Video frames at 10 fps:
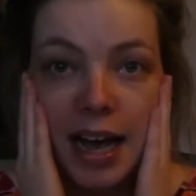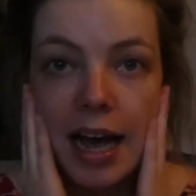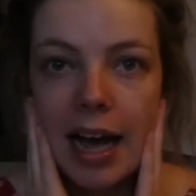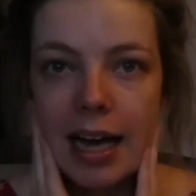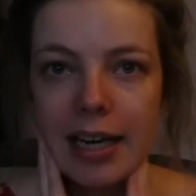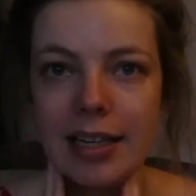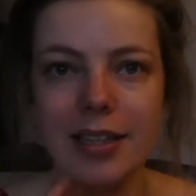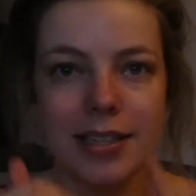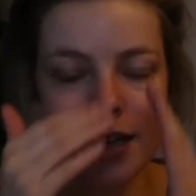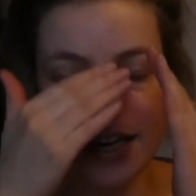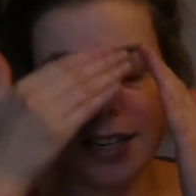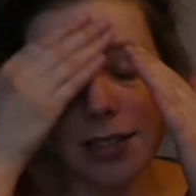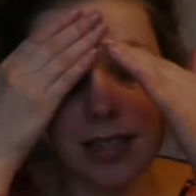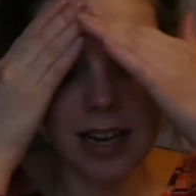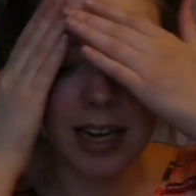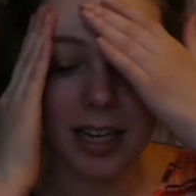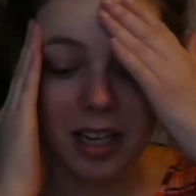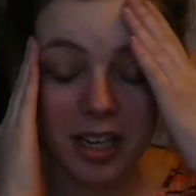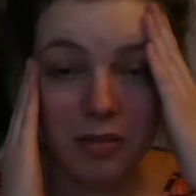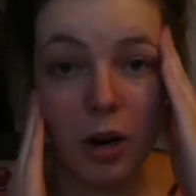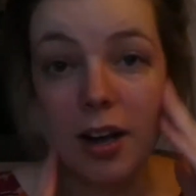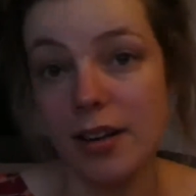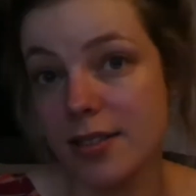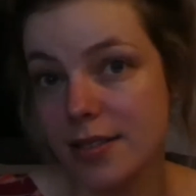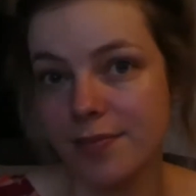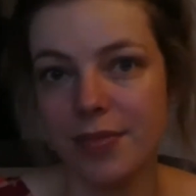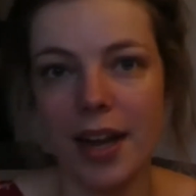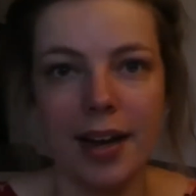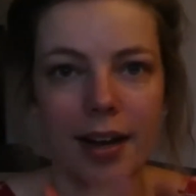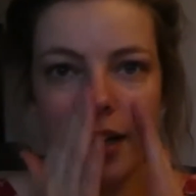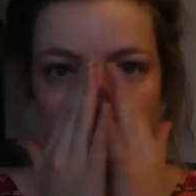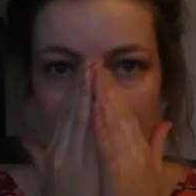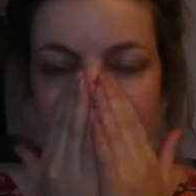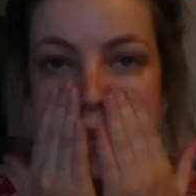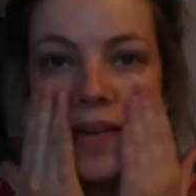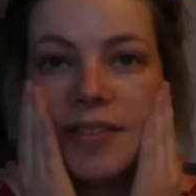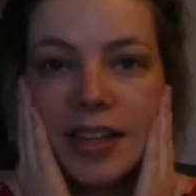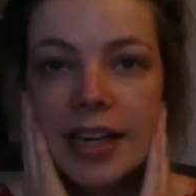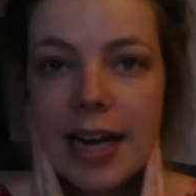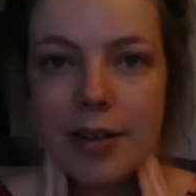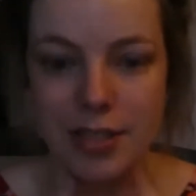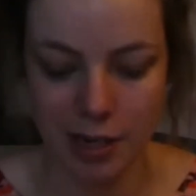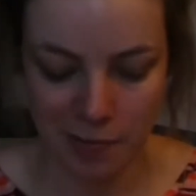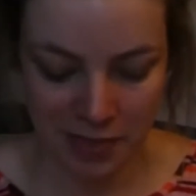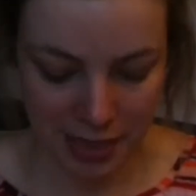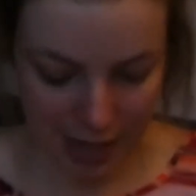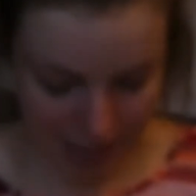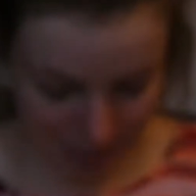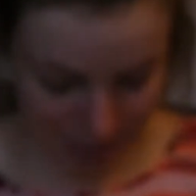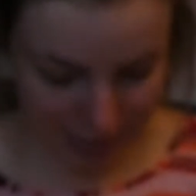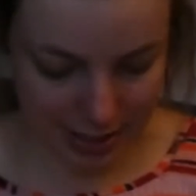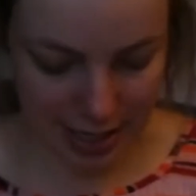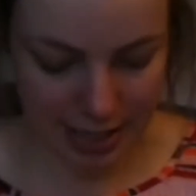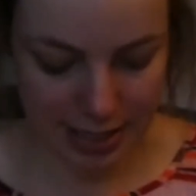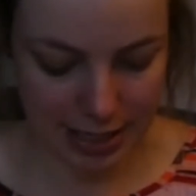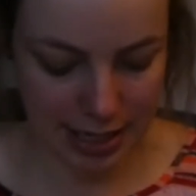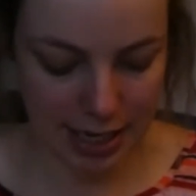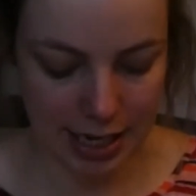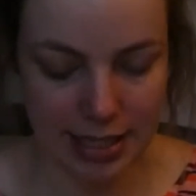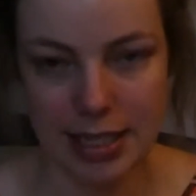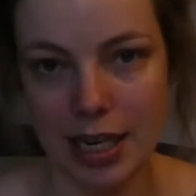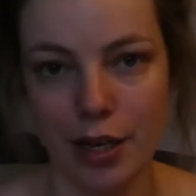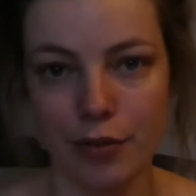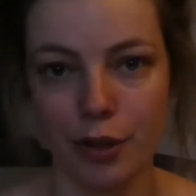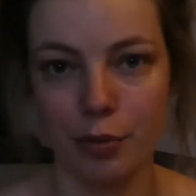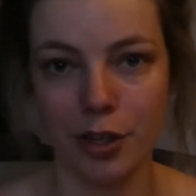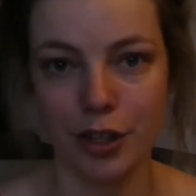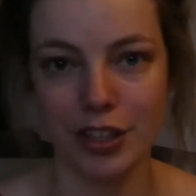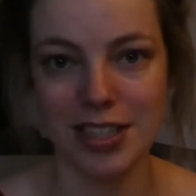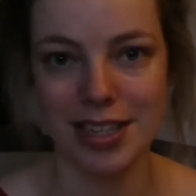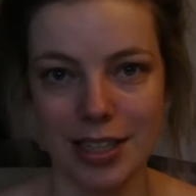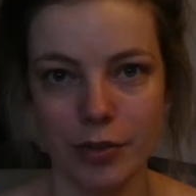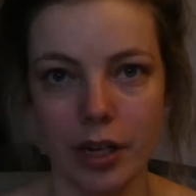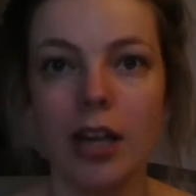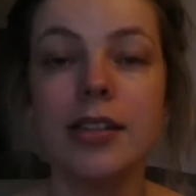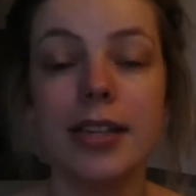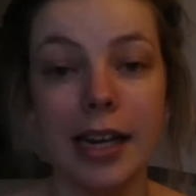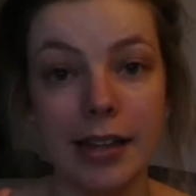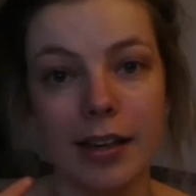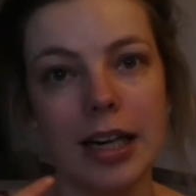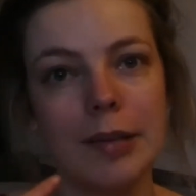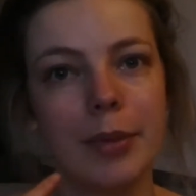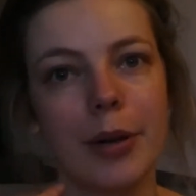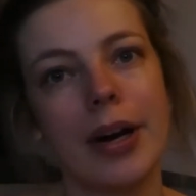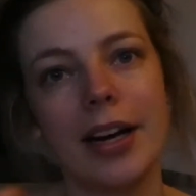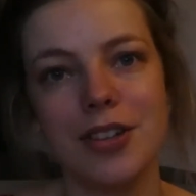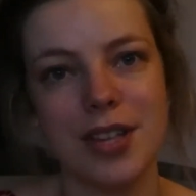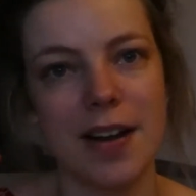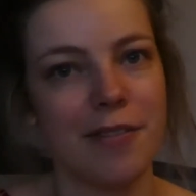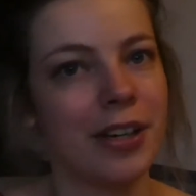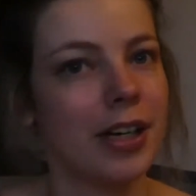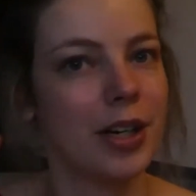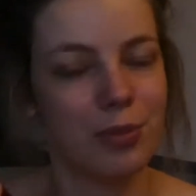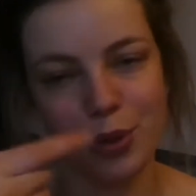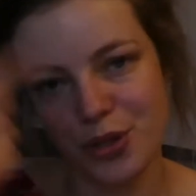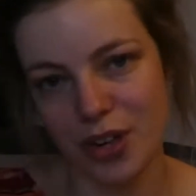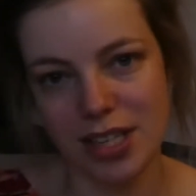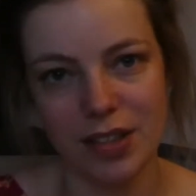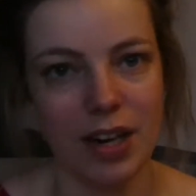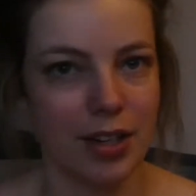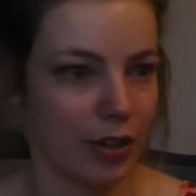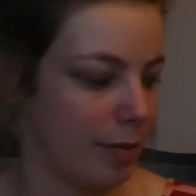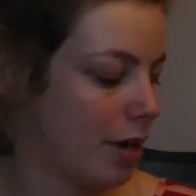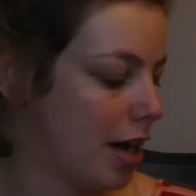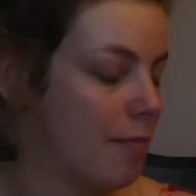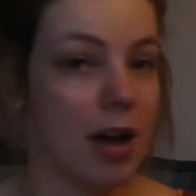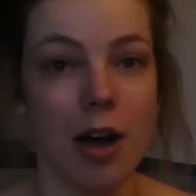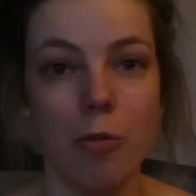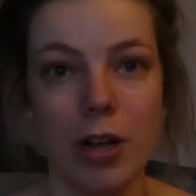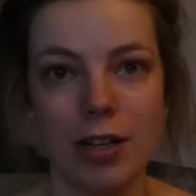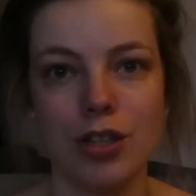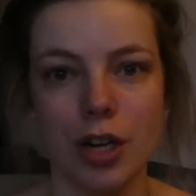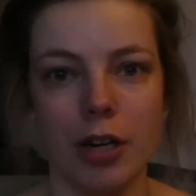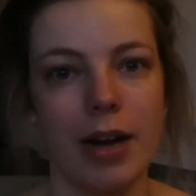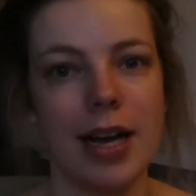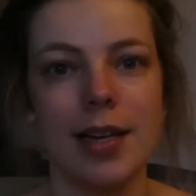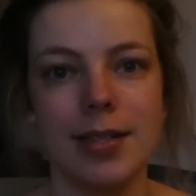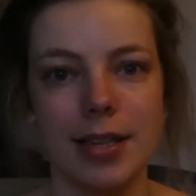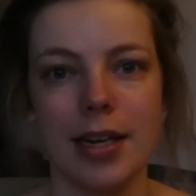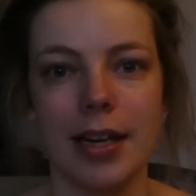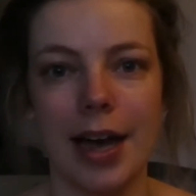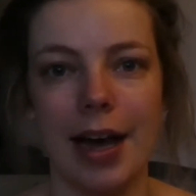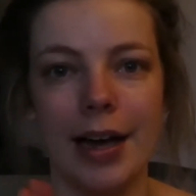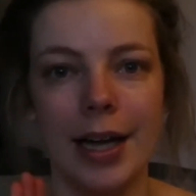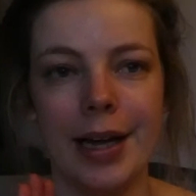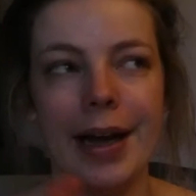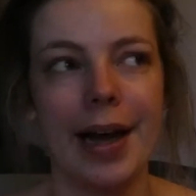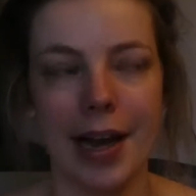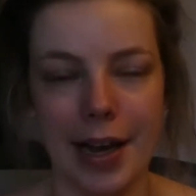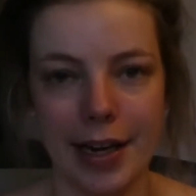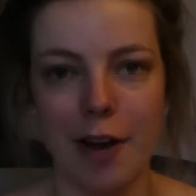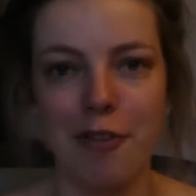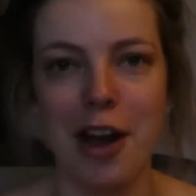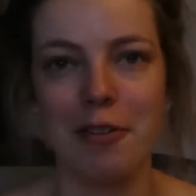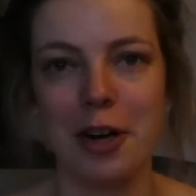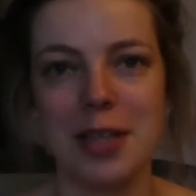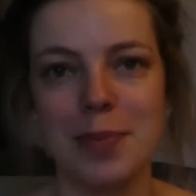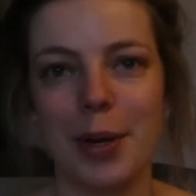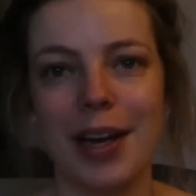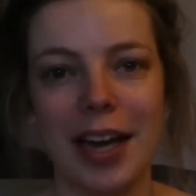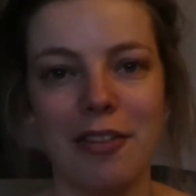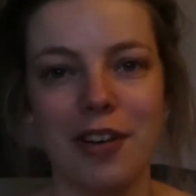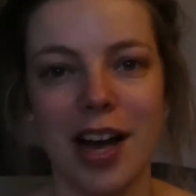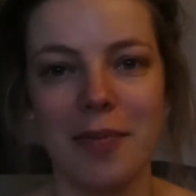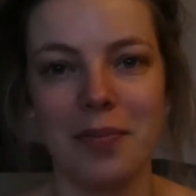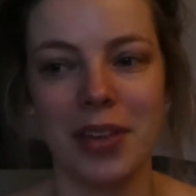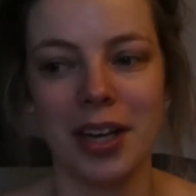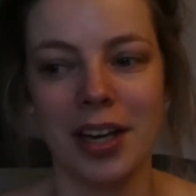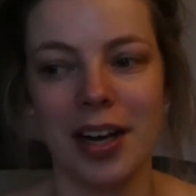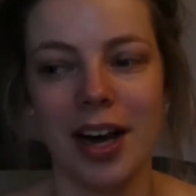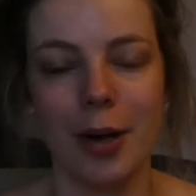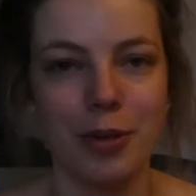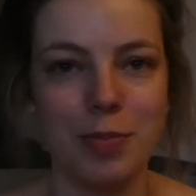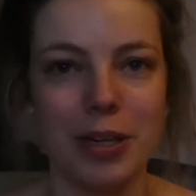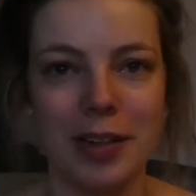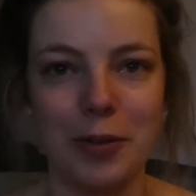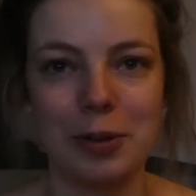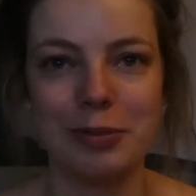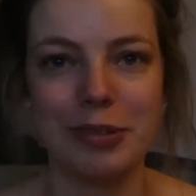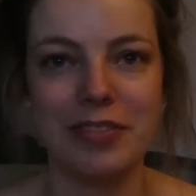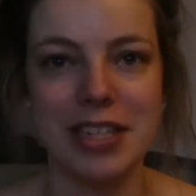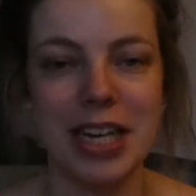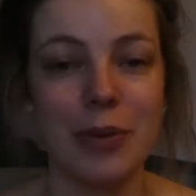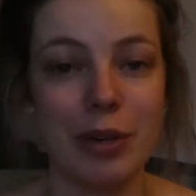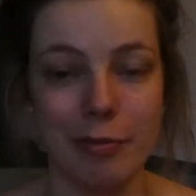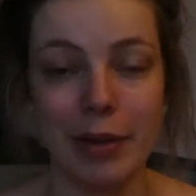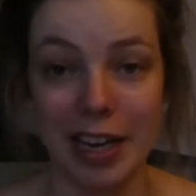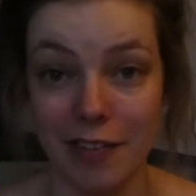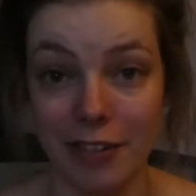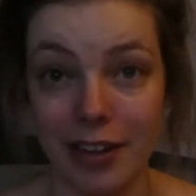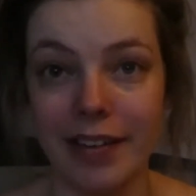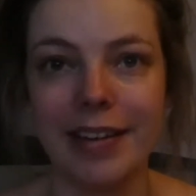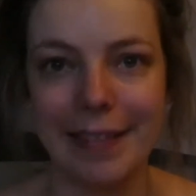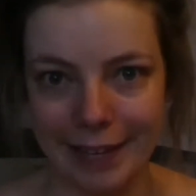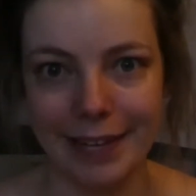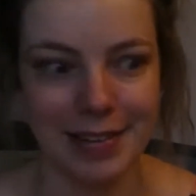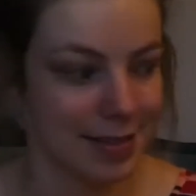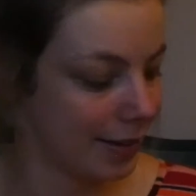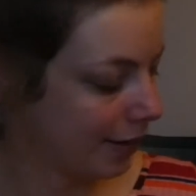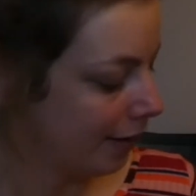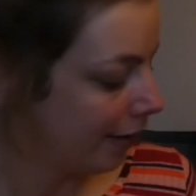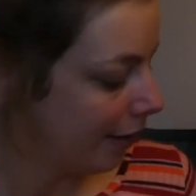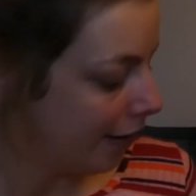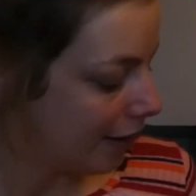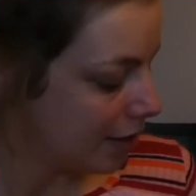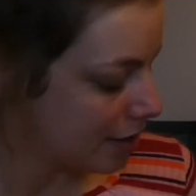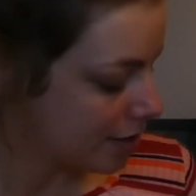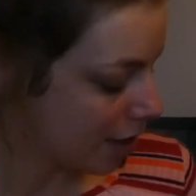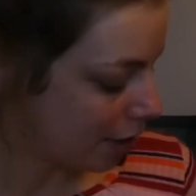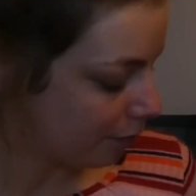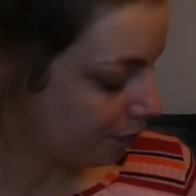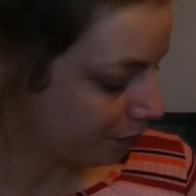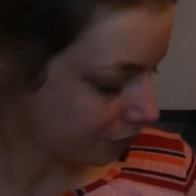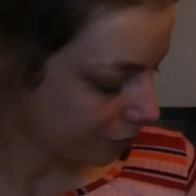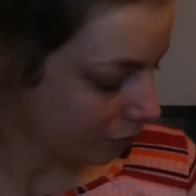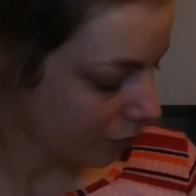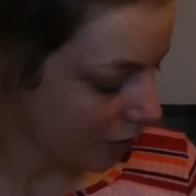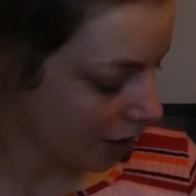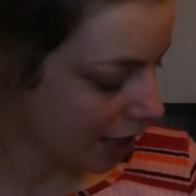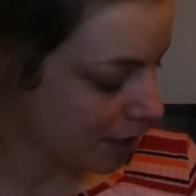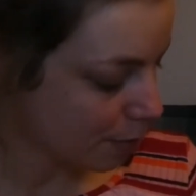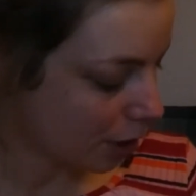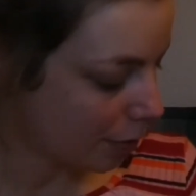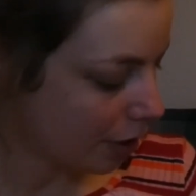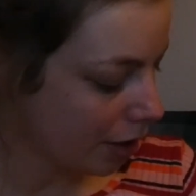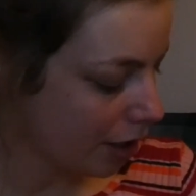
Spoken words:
And it works. It kind of evens everything out, and it means that it's easier for a product to stick it. Underneath, by the way, I just have moisturiser and eye cream. I will do a skincare and hair care favourites, but if I were to put it all in one video, we would be here for years. So that's primer.